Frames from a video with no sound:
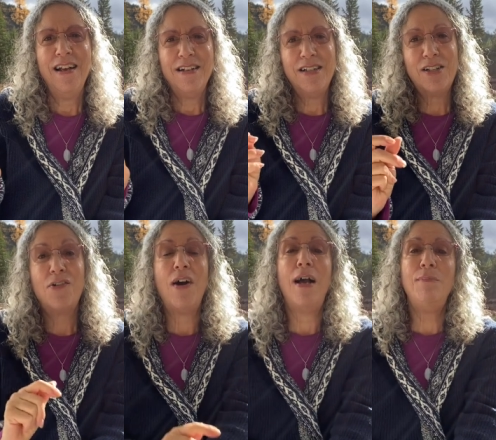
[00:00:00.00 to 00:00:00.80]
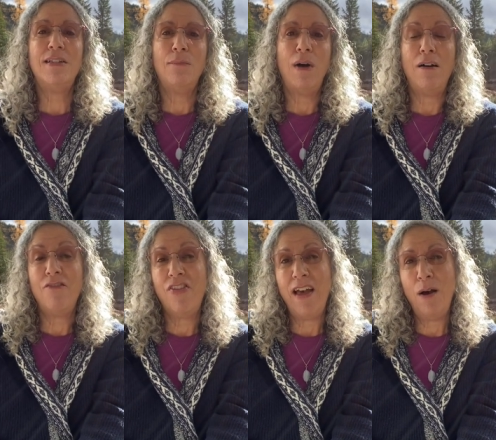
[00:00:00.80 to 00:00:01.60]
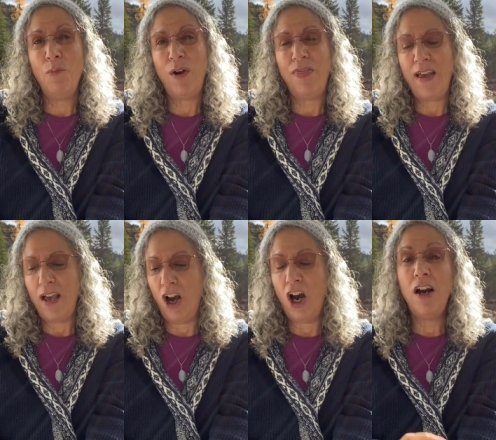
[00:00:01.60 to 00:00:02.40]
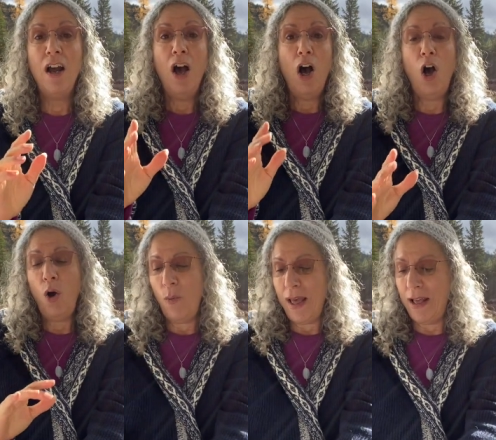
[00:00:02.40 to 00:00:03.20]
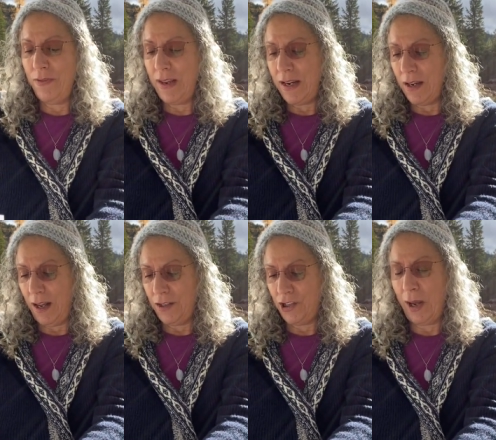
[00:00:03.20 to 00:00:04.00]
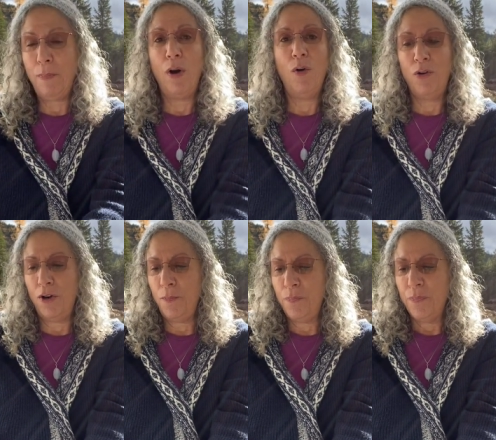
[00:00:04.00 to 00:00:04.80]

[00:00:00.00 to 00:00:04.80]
describe some of them, what they are. Oh, and the uh, shop owner,